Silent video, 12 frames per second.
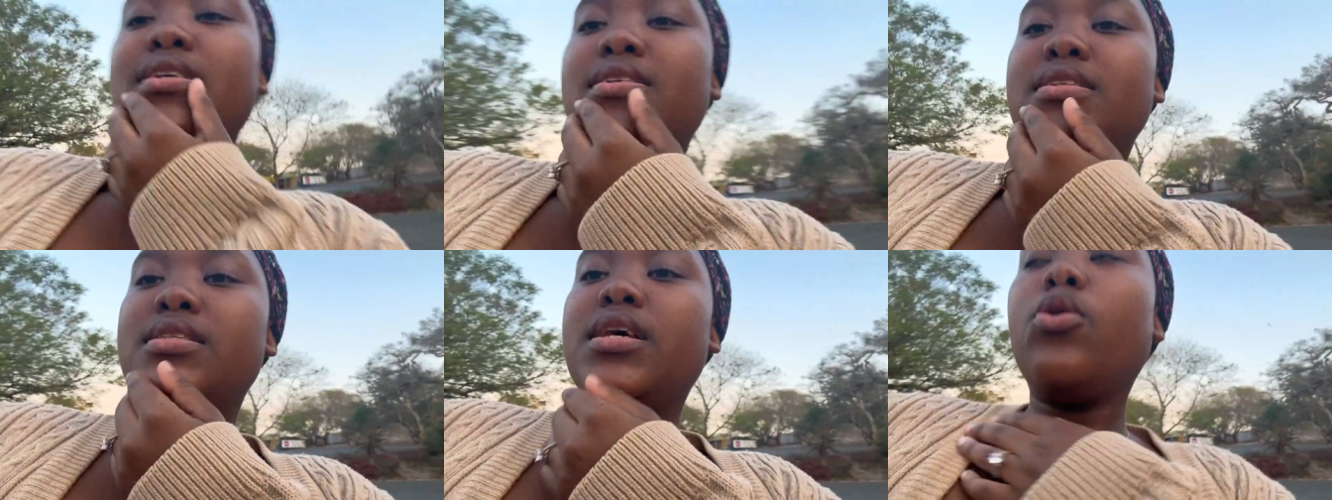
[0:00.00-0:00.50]

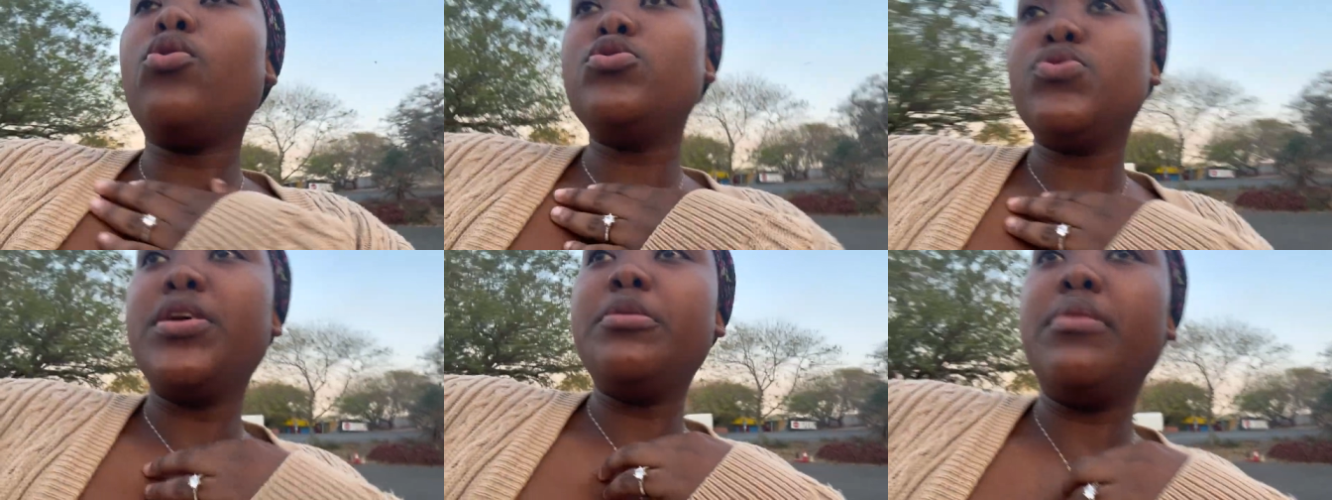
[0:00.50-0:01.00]

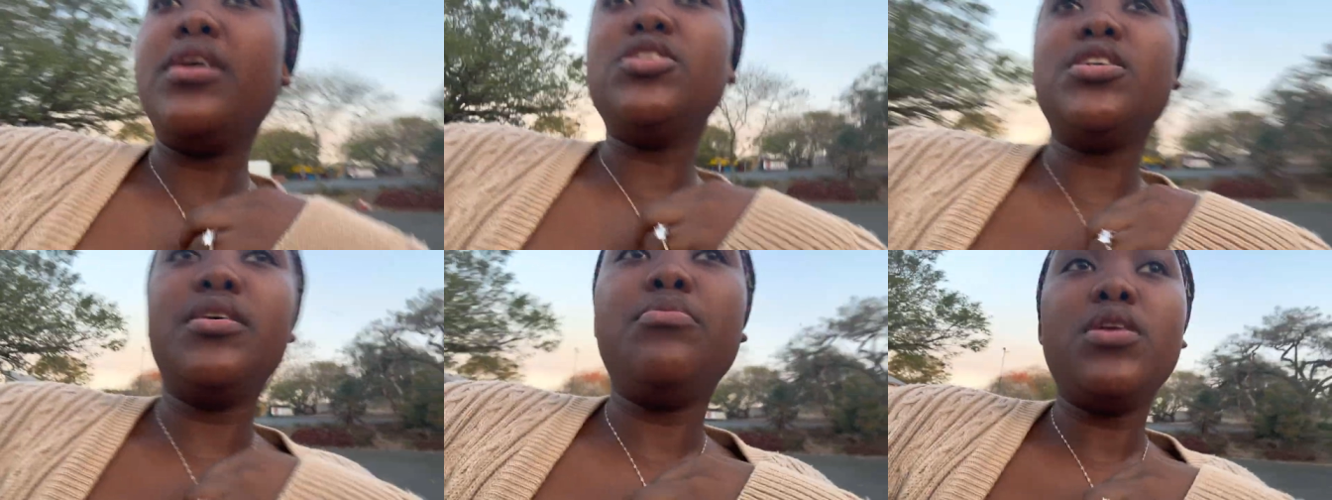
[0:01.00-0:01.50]
siyenkonzweni
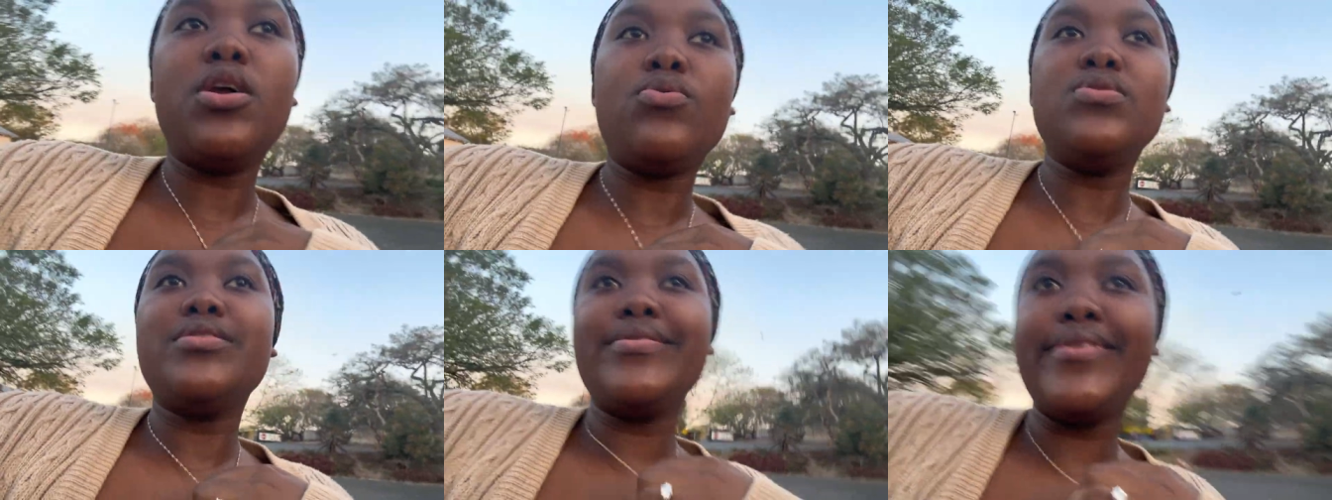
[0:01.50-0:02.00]
manje imina
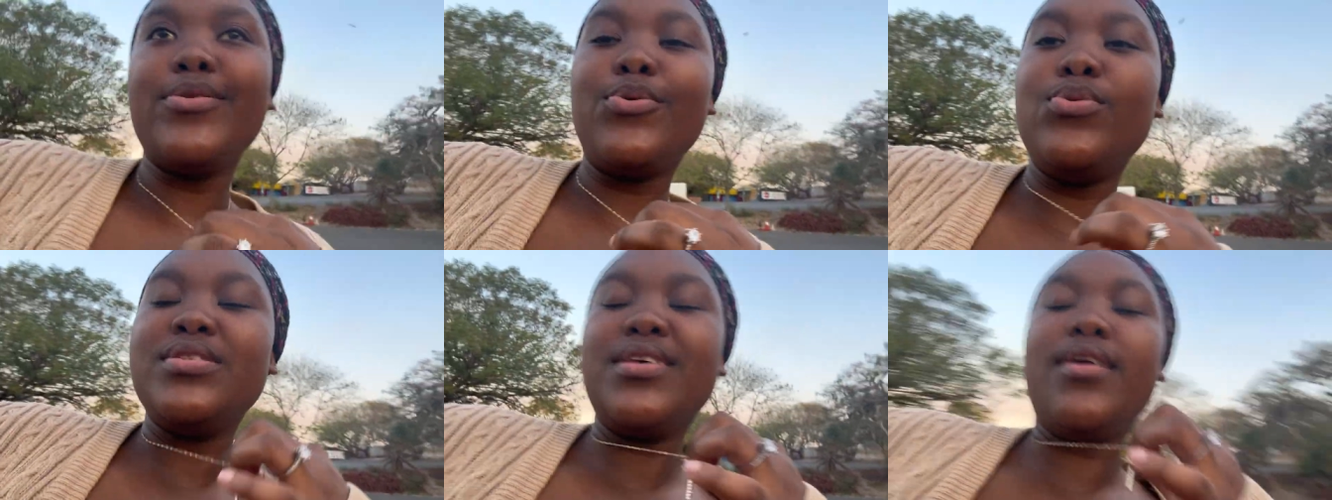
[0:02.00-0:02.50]
usinene
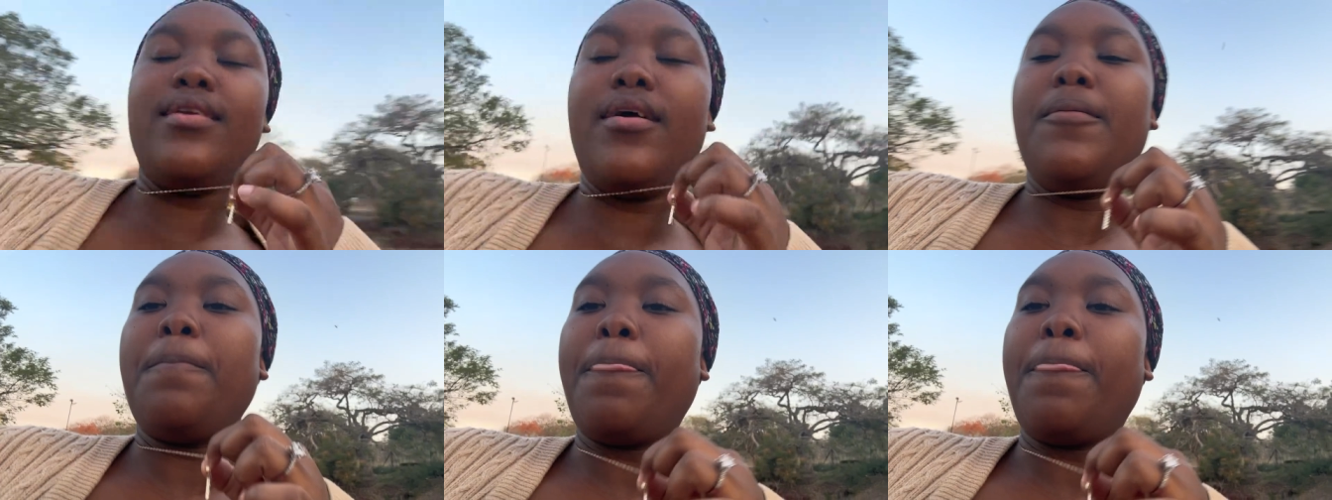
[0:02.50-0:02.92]
lusanda